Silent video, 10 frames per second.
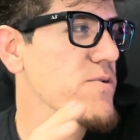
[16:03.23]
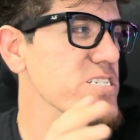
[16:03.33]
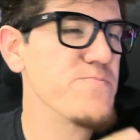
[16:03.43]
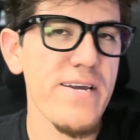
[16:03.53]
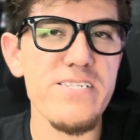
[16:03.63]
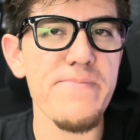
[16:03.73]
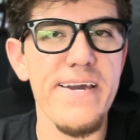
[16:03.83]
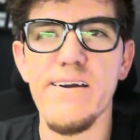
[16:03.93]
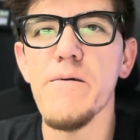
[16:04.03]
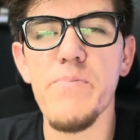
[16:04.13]
expect to
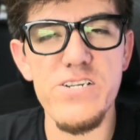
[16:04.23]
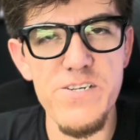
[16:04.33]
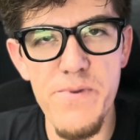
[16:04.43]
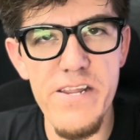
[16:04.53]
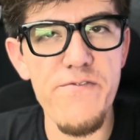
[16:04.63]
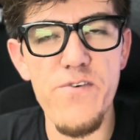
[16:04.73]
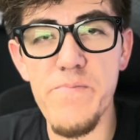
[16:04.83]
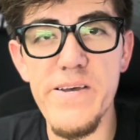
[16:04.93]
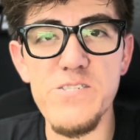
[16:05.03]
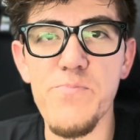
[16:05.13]
make a bunch of money from
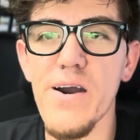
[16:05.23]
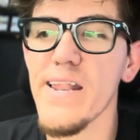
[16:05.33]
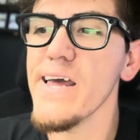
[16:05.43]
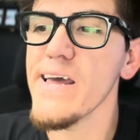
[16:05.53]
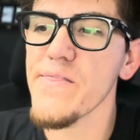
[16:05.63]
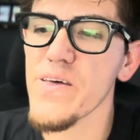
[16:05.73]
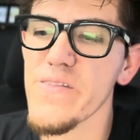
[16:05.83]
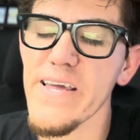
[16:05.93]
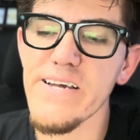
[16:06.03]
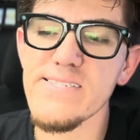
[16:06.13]
this, but the
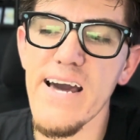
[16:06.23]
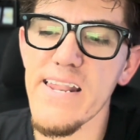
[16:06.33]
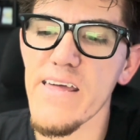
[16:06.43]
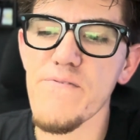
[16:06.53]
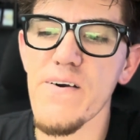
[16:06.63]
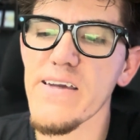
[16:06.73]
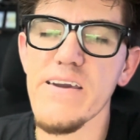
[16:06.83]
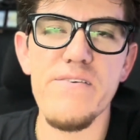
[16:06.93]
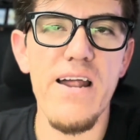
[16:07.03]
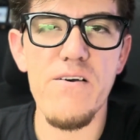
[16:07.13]
thing is that if I give
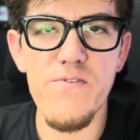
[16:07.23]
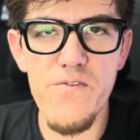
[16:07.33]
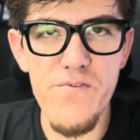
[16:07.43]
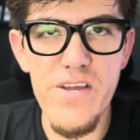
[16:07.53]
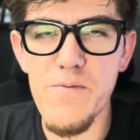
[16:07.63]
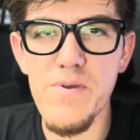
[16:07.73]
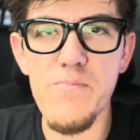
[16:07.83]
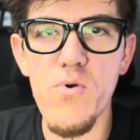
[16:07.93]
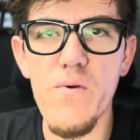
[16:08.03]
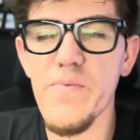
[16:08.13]
it out for free to
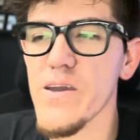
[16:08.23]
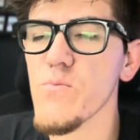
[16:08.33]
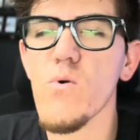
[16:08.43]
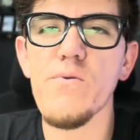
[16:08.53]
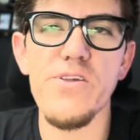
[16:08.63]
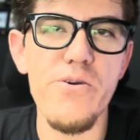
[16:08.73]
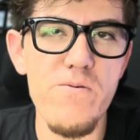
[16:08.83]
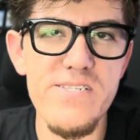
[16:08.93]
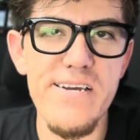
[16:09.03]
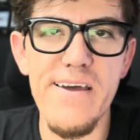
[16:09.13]
people, they won't use
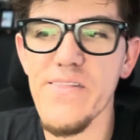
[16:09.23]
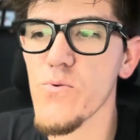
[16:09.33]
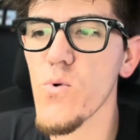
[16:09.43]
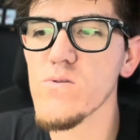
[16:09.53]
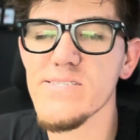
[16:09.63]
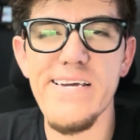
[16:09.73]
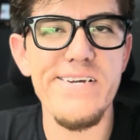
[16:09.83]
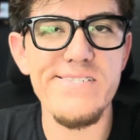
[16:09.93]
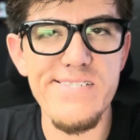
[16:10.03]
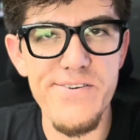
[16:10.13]
it and they won't take it
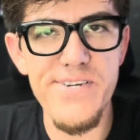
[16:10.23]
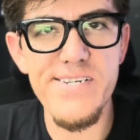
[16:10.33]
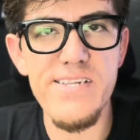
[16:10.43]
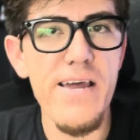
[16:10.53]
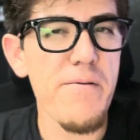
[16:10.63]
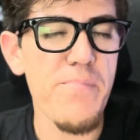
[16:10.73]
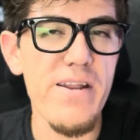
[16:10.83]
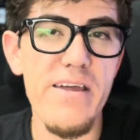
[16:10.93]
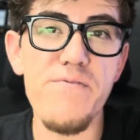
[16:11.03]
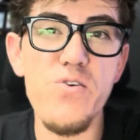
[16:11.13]
serious. But
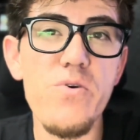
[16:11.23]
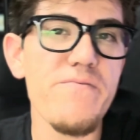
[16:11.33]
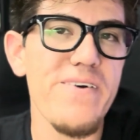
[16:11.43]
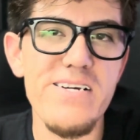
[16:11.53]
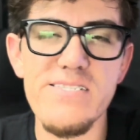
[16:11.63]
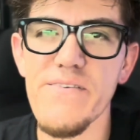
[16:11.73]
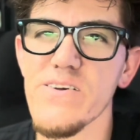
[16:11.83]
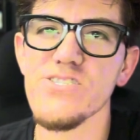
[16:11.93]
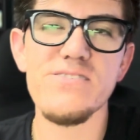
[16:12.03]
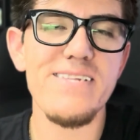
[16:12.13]
if you invest even
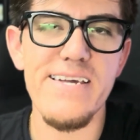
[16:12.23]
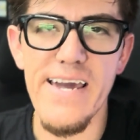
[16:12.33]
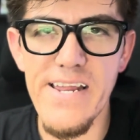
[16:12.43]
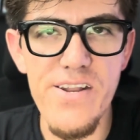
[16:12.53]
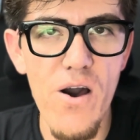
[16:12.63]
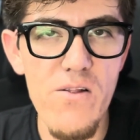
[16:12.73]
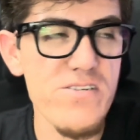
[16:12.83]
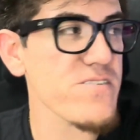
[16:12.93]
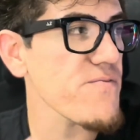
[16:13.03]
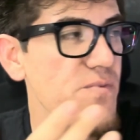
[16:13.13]
just like
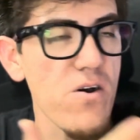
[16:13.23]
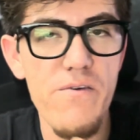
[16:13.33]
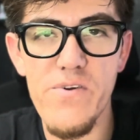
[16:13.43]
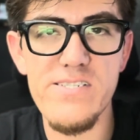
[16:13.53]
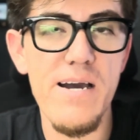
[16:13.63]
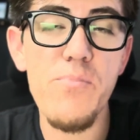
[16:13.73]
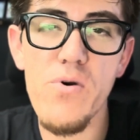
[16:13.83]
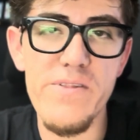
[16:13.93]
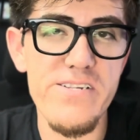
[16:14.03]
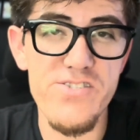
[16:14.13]
$8, for example, on
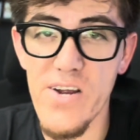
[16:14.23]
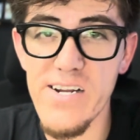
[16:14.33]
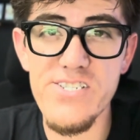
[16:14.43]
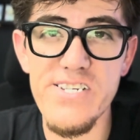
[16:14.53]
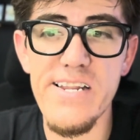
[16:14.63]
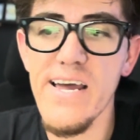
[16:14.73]
this tracker sheet,